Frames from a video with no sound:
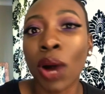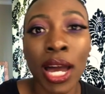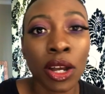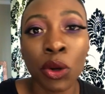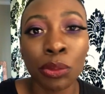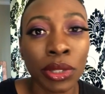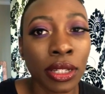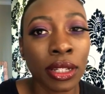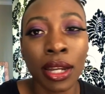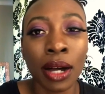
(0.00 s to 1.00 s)
wide
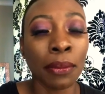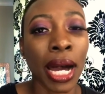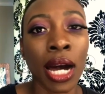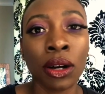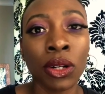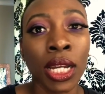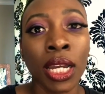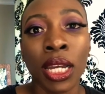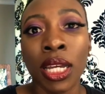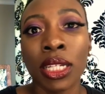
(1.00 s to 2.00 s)
open about,
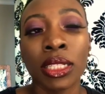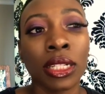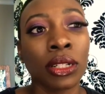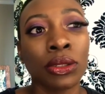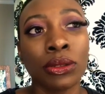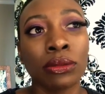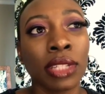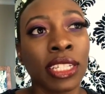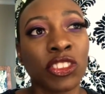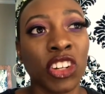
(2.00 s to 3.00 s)

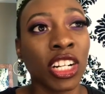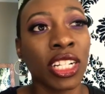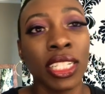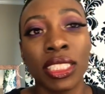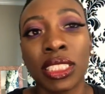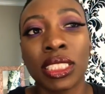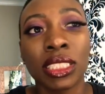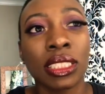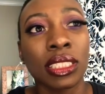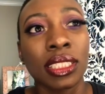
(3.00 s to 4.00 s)
as far as
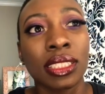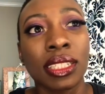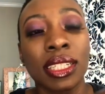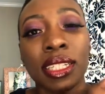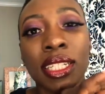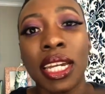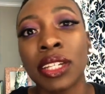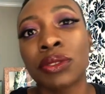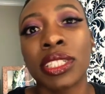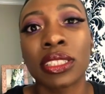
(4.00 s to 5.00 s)

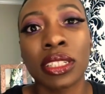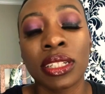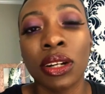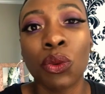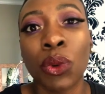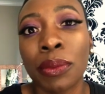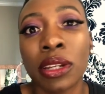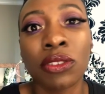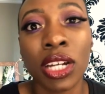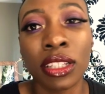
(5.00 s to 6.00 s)
catering to women
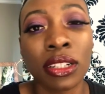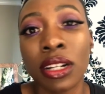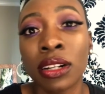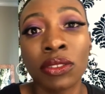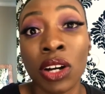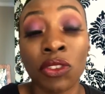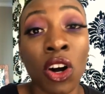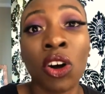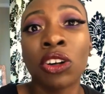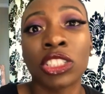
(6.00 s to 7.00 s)
of color of
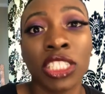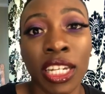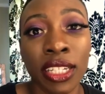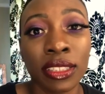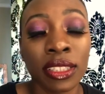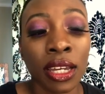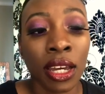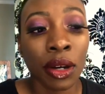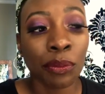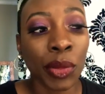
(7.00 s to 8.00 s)
all shades.
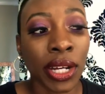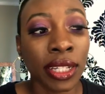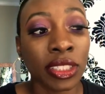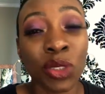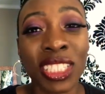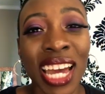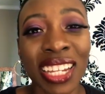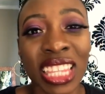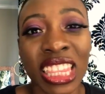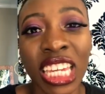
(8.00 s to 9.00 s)
But so it's kind
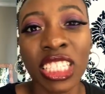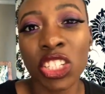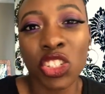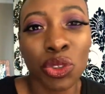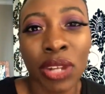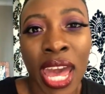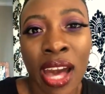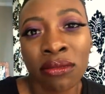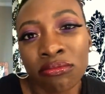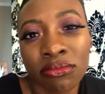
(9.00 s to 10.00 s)
of the thing to do
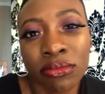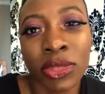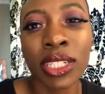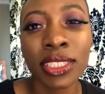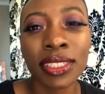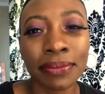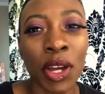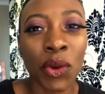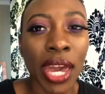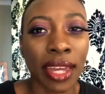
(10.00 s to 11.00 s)
now, which,
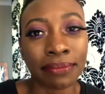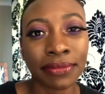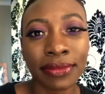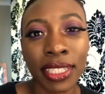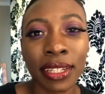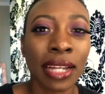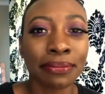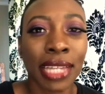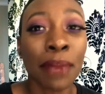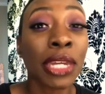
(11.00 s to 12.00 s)
okay, yeah,
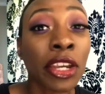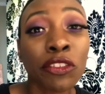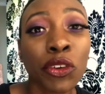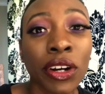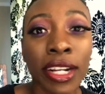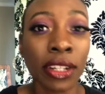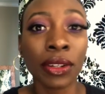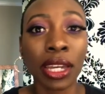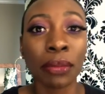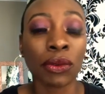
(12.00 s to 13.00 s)
I'm here for it.
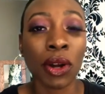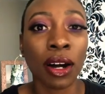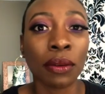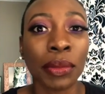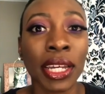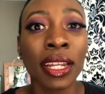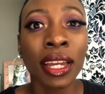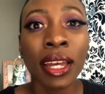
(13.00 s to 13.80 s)
Don't get me wrong, but